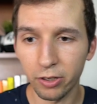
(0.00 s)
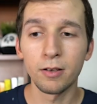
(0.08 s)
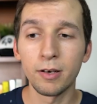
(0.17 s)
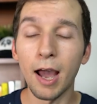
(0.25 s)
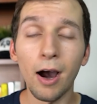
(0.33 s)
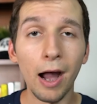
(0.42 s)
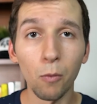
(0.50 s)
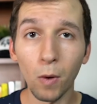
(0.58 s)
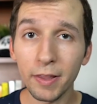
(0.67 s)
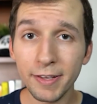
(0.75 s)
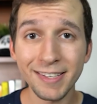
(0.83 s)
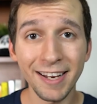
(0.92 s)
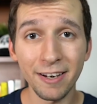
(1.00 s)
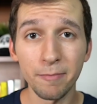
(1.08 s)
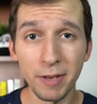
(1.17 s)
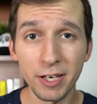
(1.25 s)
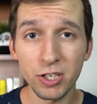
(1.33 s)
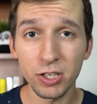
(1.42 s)
Now, I want this
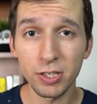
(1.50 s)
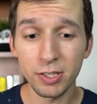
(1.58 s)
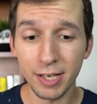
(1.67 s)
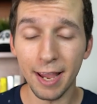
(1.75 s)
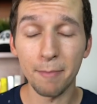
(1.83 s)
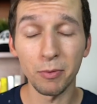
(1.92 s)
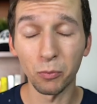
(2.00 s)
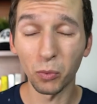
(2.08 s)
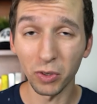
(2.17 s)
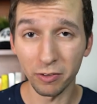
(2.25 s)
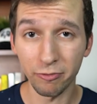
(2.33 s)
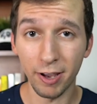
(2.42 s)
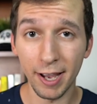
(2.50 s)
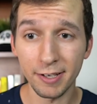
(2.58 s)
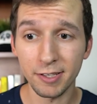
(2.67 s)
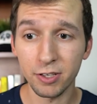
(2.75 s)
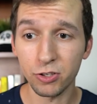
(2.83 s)
animation to happen really fast,